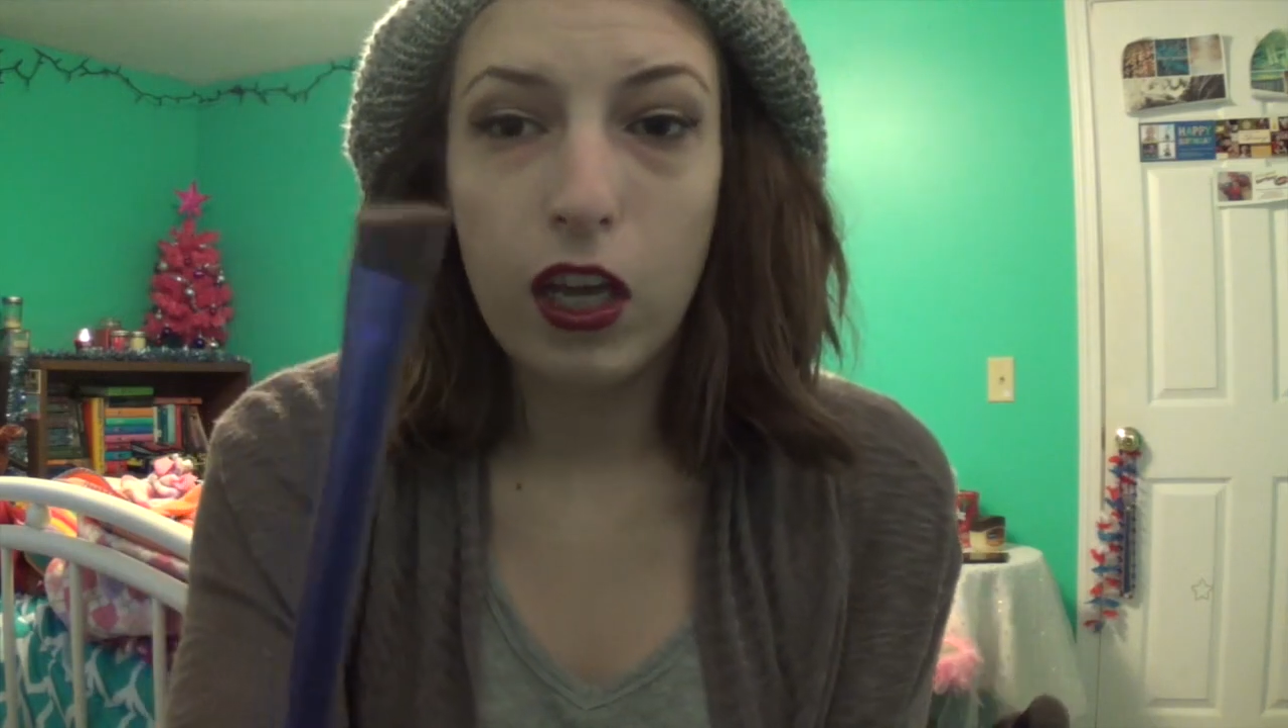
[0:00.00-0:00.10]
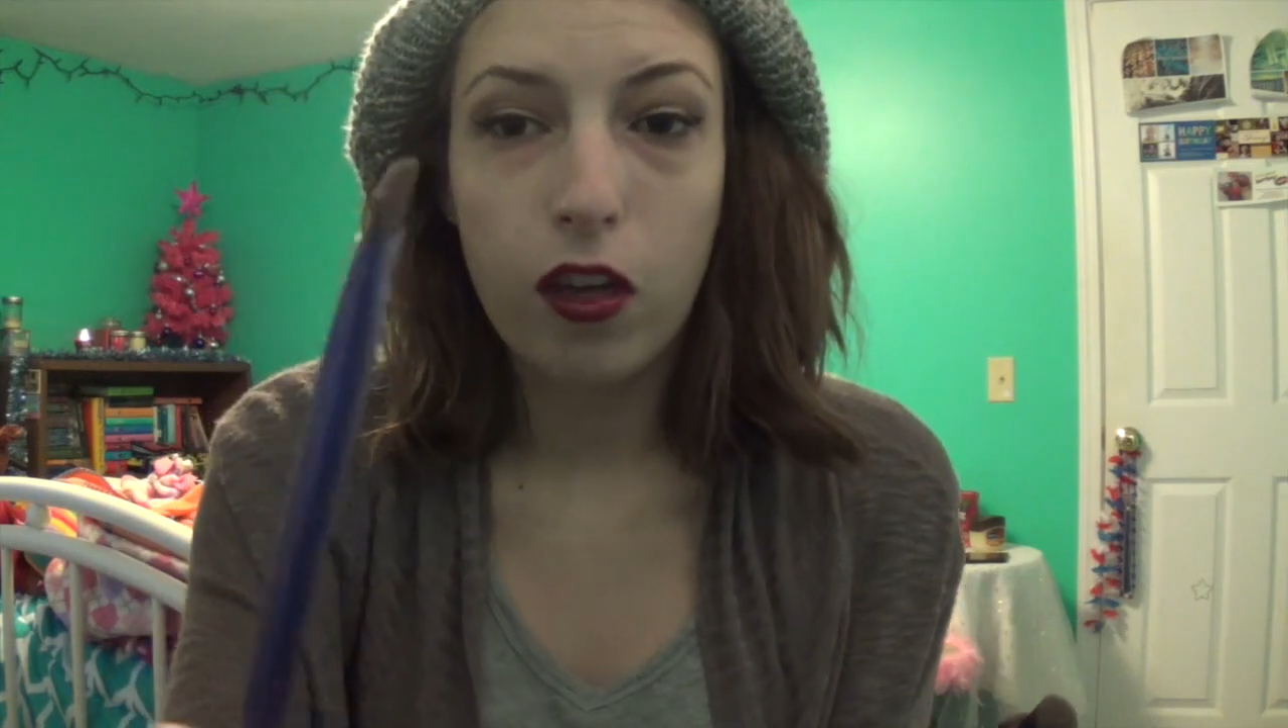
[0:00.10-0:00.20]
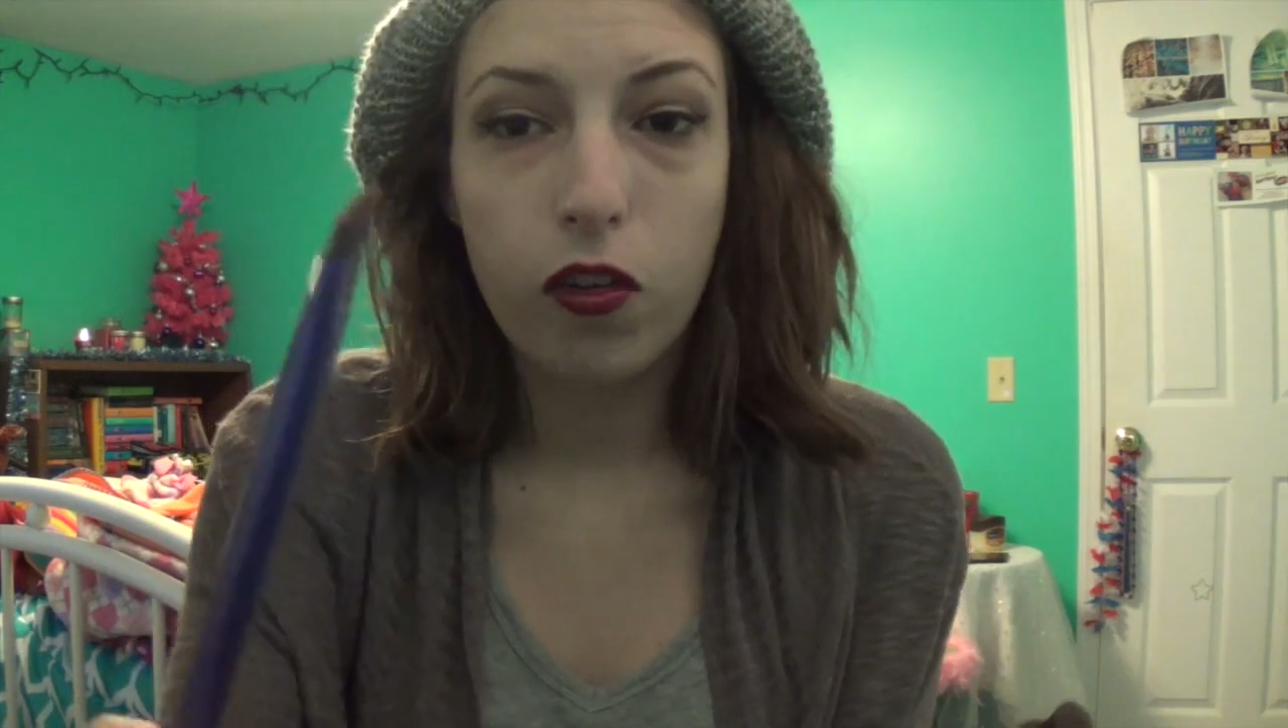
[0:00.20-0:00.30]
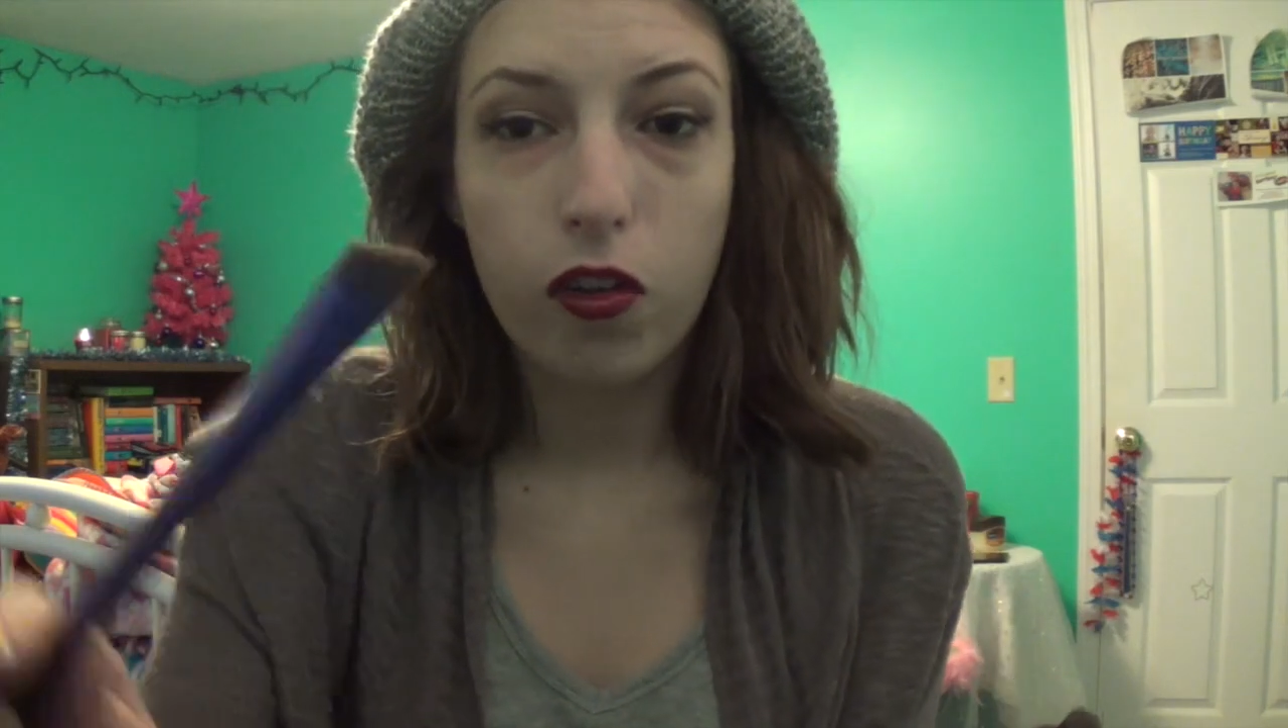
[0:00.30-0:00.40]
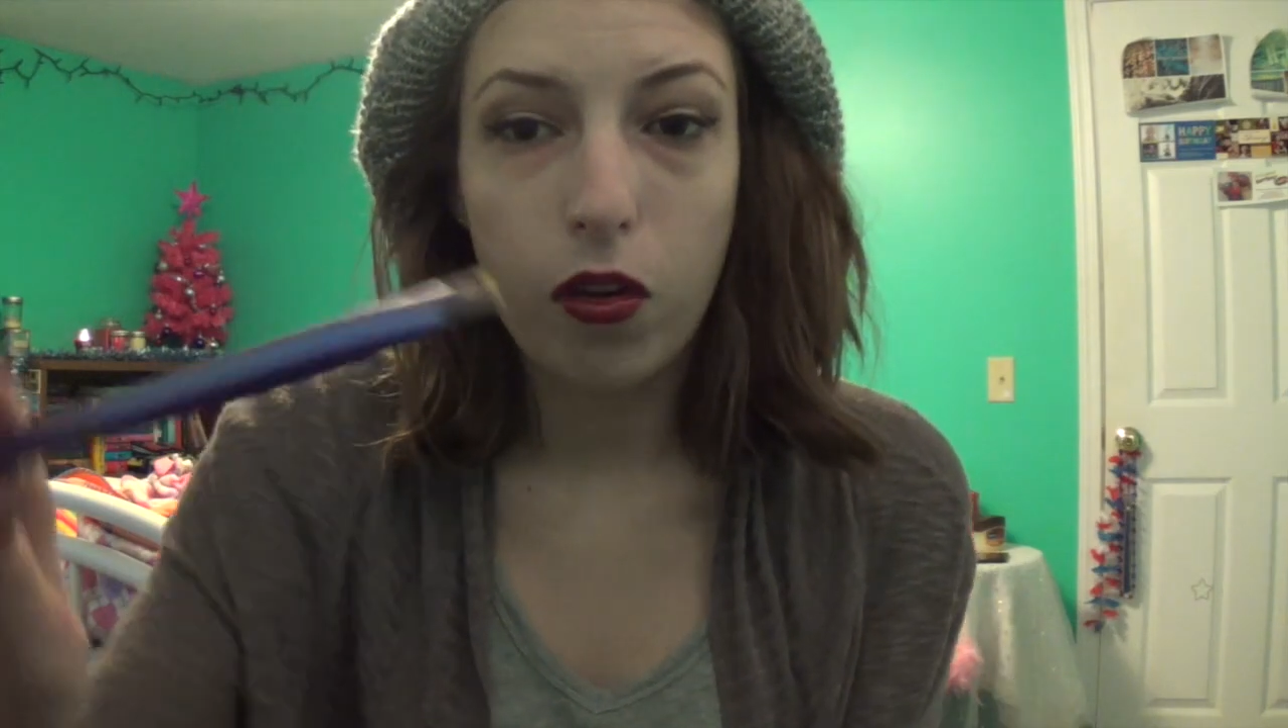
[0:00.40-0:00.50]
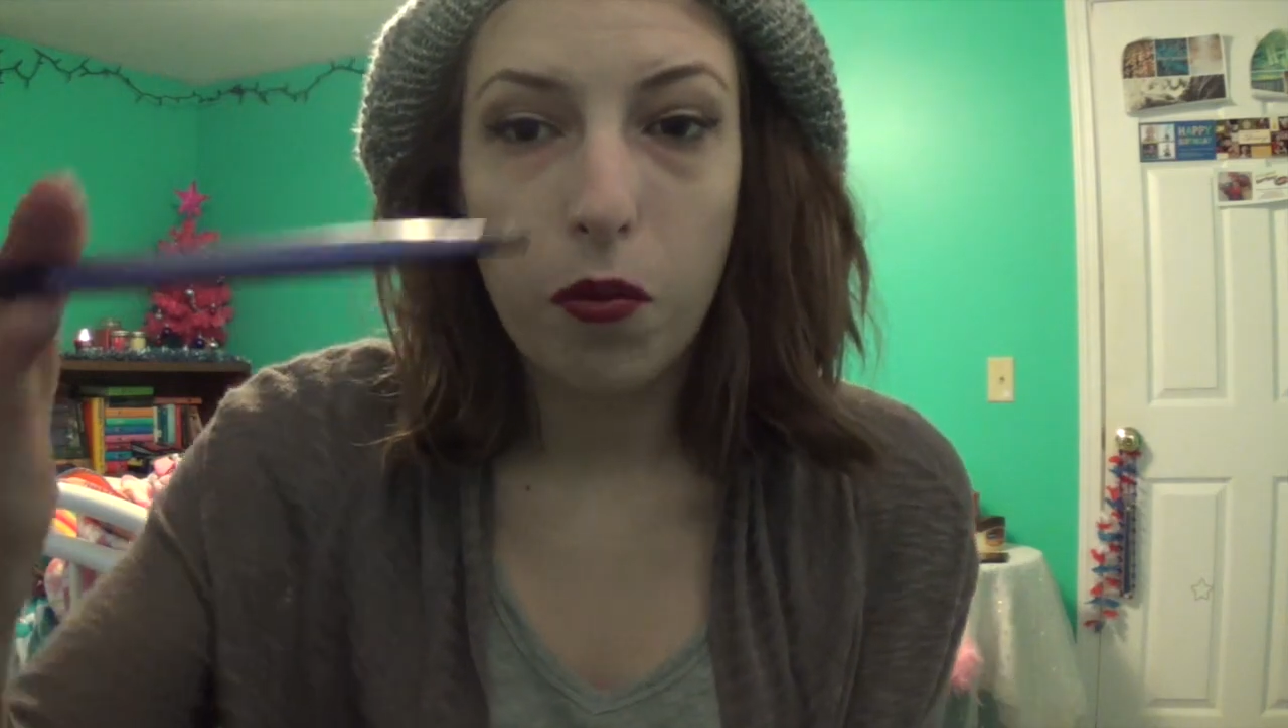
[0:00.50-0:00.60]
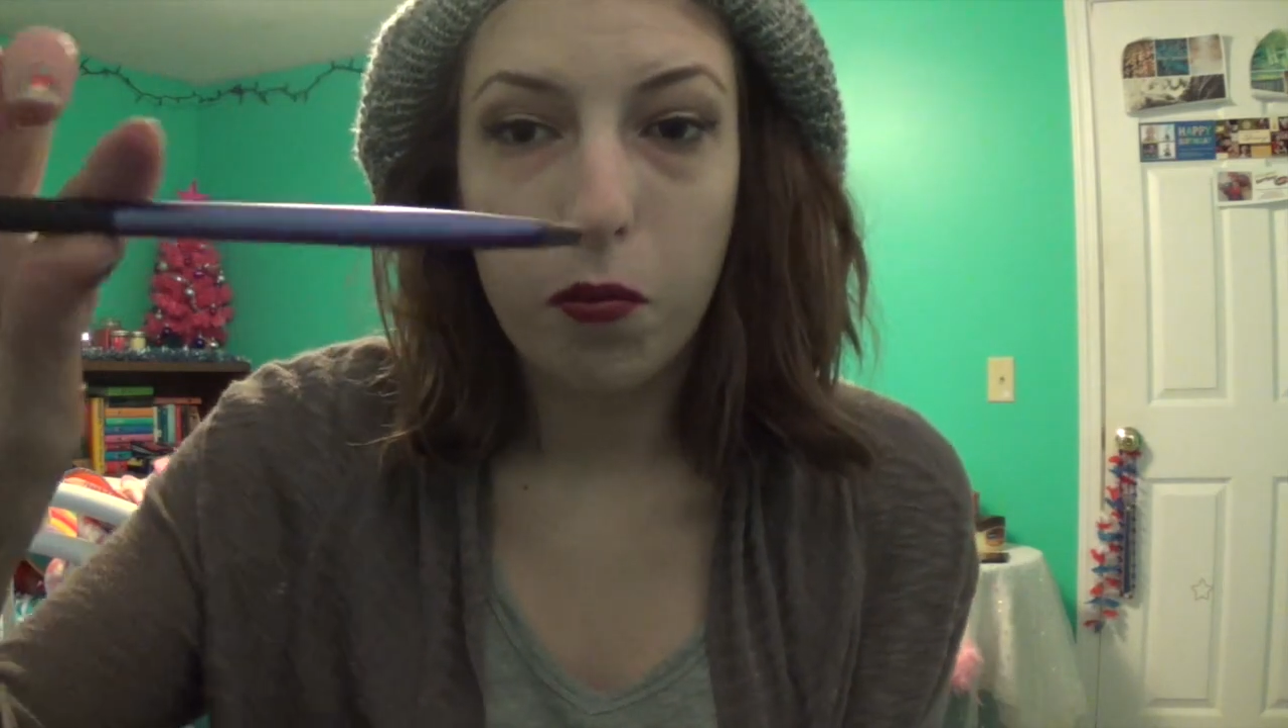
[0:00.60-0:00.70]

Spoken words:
angled